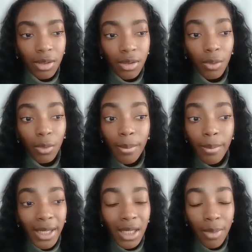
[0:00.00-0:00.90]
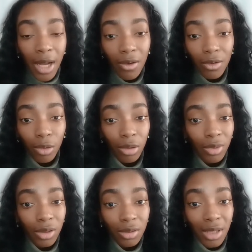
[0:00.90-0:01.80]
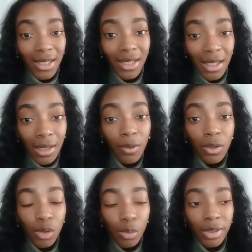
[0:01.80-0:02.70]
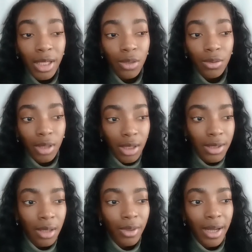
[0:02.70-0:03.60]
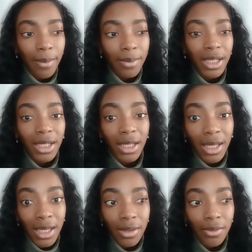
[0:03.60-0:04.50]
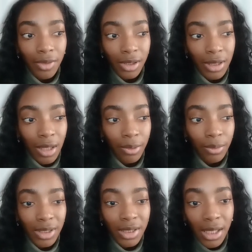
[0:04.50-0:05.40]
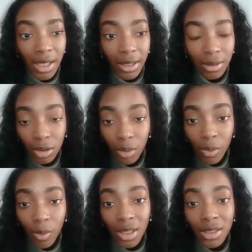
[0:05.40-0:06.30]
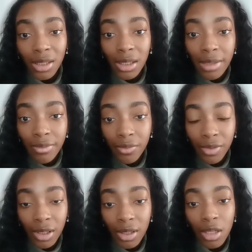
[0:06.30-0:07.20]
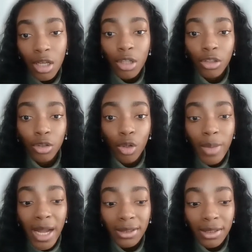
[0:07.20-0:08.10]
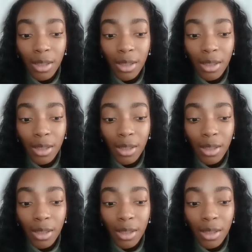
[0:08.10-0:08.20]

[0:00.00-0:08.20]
There were many paranormal and evil supernatural things that were happening in the villa that we were staying in, so we wanted to leave the villa to go back to the